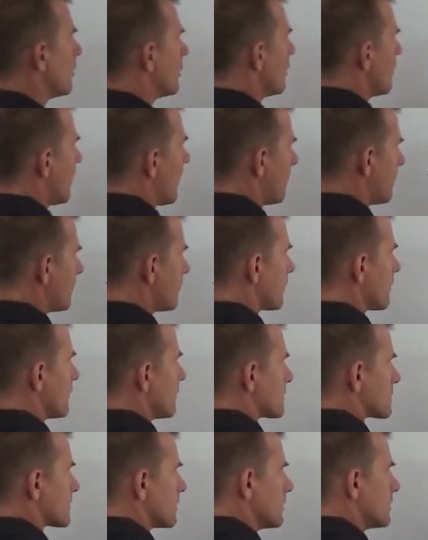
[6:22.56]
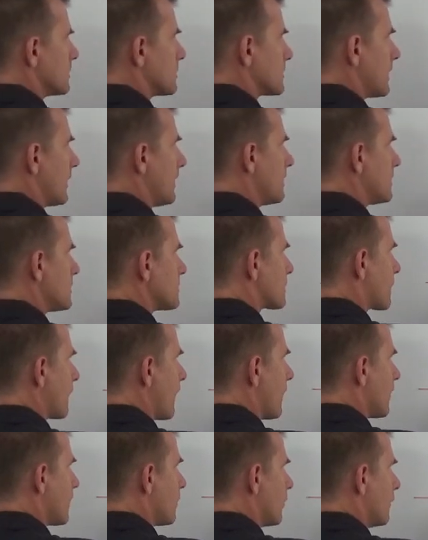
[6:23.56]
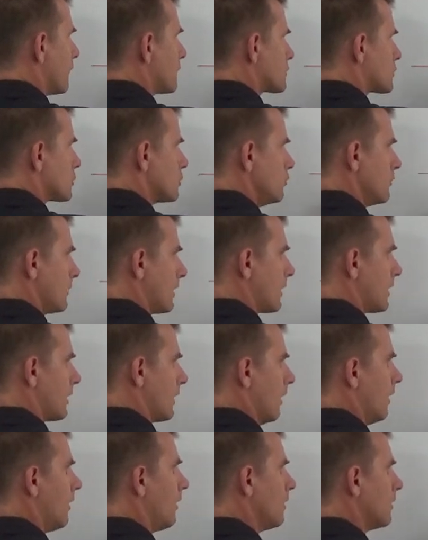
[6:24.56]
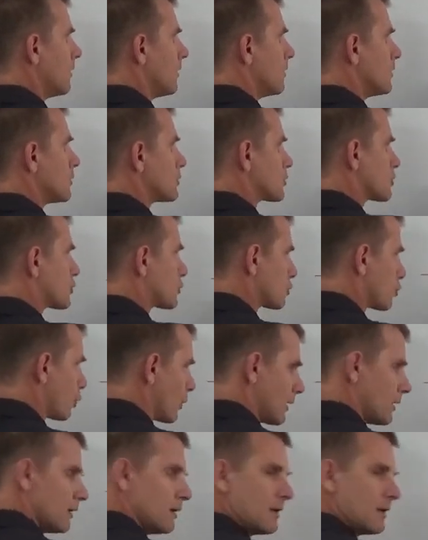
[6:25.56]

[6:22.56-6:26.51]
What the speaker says: have a look at this. Take this value of 2 here, swing it